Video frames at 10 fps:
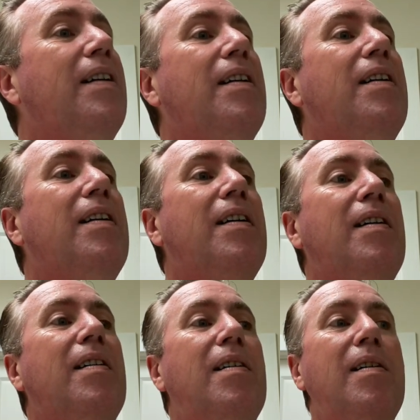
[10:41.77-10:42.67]

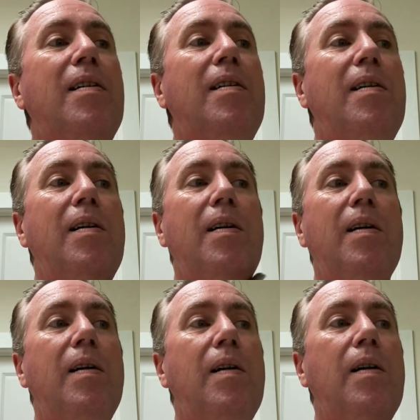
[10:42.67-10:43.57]

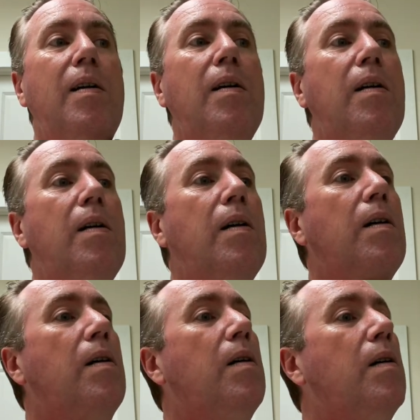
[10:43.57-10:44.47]

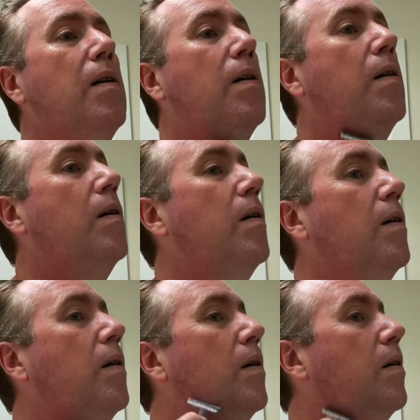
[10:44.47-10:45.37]

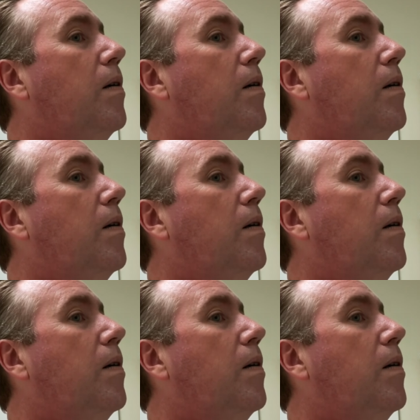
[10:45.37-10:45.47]
Nothing is said.